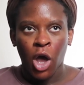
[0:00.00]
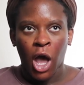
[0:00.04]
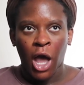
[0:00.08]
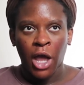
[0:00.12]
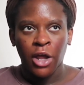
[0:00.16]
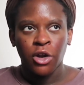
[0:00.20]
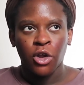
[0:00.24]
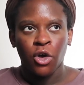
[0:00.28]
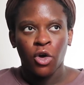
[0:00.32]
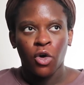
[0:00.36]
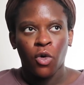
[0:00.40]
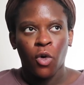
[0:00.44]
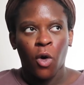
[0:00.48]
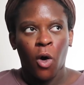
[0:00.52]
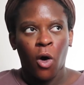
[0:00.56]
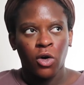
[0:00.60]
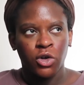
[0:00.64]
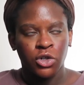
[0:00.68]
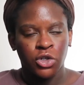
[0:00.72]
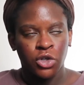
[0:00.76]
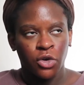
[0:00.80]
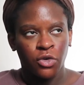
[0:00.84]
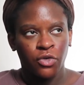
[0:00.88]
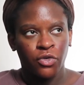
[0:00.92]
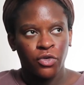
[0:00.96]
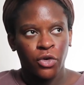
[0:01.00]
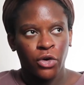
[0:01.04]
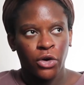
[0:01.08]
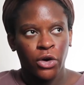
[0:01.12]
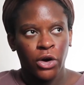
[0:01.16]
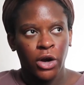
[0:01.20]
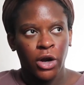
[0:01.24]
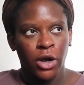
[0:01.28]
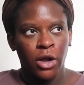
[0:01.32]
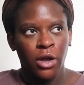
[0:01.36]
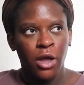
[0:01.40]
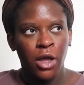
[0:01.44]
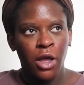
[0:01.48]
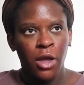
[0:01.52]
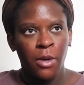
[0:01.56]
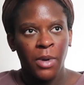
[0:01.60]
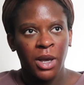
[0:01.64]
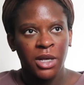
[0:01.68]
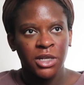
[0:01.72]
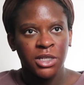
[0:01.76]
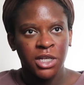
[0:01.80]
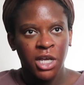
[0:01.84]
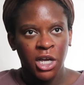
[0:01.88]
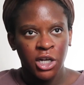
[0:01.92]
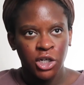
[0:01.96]
I know also for
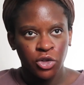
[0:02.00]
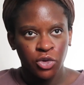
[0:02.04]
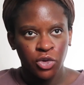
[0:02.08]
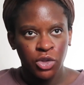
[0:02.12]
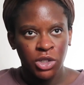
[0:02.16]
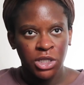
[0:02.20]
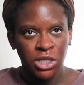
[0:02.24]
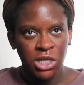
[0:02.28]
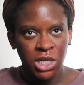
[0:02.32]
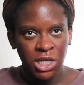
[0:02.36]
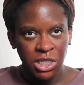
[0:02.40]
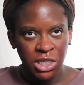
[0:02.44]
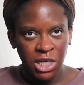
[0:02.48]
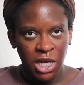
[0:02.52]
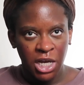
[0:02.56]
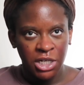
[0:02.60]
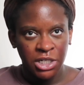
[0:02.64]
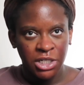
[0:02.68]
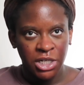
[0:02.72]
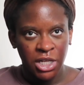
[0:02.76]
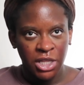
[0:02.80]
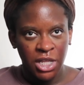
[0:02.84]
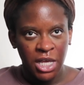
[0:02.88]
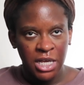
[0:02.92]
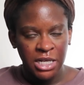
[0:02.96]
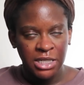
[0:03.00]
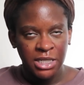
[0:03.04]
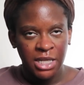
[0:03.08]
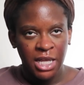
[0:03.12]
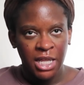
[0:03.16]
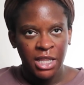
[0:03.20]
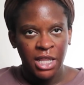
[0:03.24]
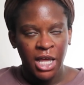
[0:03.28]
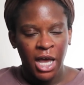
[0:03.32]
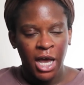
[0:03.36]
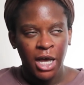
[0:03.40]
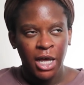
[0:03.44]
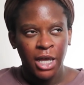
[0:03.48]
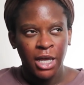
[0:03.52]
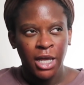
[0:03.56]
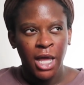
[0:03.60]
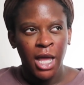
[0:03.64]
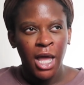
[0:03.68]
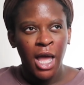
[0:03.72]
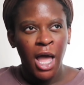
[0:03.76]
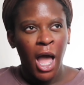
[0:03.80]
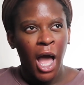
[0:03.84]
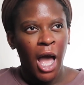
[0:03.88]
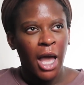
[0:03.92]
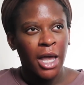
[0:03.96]
my scheduled C-section, they said that like
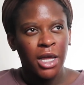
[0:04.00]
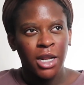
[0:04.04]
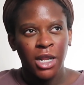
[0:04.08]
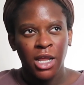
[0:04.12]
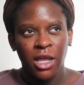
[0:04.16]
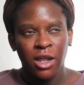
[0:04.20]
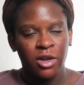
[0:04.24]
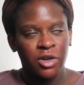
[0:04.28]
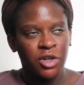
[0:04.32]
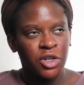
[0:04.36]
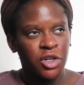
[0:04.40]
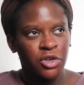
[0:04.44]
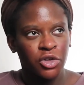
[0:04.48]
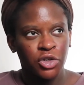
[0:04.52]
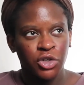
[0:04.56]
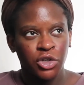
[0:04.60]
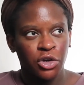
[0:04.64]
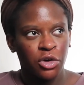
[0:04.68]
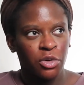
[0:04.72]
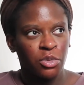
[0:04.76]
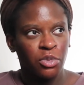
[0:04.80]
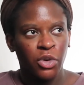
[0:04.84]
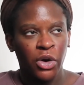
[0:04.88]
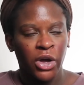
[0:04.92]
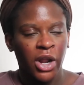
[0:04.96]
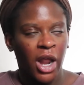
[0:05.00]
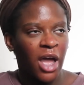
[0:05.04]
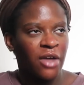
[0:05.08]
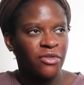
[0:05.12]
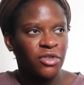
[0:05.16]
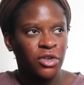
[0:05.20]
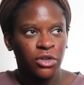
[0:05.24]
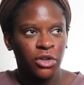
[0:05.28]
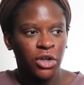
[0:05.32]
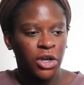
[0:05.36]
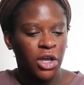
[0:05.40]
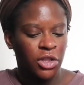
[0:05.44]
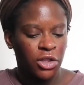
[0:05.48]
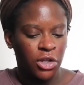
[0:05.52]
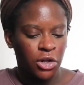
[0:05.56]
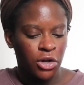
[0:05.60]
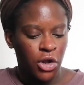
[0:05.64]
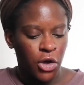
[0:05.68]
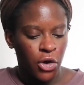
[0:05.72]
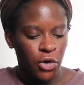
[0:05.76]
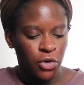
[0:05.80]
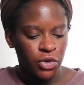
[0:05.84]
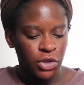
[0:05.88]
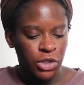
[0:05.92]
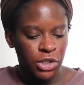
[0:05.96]
I could eat until a certain point. I have to look at the
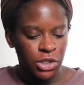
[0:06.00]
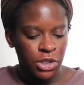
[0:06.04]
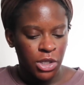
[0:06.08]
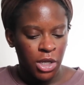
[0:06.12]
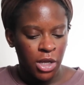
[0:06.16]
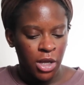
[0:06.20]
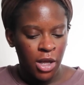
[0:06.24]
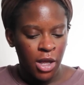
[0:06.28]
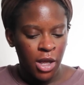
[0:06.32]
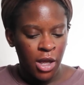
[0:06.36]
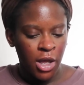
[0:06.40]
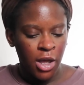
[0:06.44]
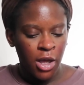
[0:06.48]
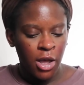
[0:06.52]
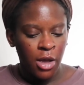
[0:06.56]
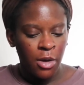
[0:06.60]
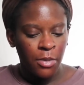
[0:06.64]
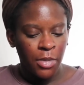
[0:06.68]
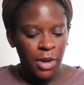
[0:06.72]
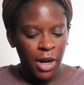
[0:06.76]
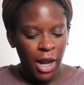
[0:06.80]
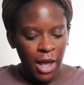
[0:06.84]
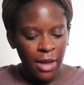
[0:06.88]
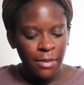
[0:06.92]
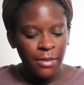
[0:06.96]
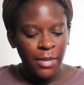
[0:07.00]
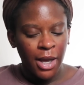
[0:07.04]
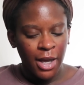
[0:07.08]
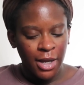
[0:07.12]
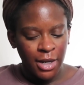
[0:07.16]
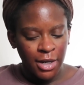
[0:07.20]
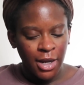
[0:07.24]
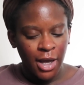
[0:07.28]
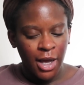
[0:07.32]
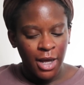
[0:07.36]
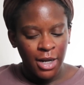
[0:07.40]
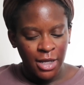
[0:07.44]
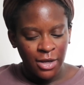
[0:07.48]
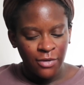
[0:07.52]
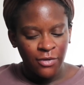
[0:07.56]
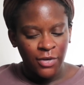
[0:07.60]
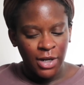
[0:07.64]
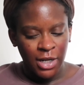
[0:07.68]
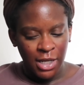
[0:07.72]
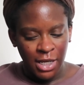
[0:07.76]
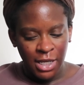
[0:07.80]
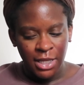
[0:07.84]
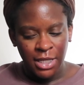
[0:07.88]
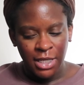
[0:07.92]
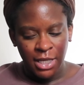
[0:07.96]
notes, but I might not
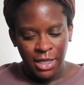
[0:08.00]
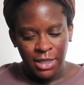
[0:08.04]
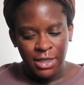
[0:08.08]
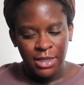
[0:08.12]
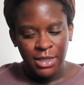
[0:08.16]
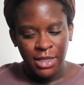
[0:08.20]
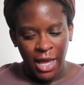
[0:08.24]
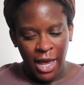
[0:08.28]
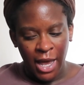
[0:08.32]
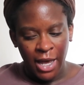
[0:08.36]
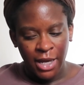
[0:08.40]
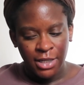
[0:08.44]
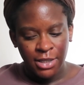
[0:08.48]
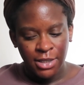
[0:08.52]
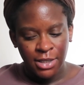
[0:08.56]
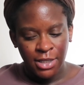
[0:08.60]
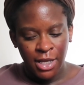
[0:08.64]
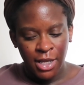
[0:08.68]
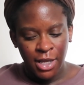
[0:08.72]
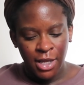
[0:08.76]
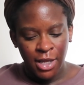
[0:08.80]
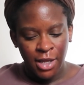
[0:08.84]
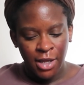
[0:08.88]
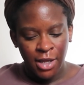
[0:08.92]
even need these snacks.